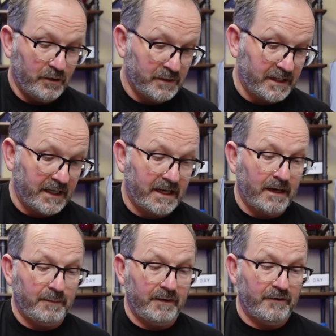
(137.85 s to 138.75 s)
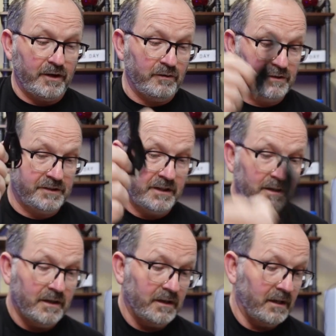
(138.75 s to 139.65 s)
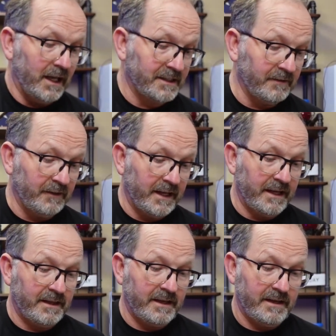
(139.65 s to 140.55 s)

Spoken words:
It's got a couple of those, lots of length.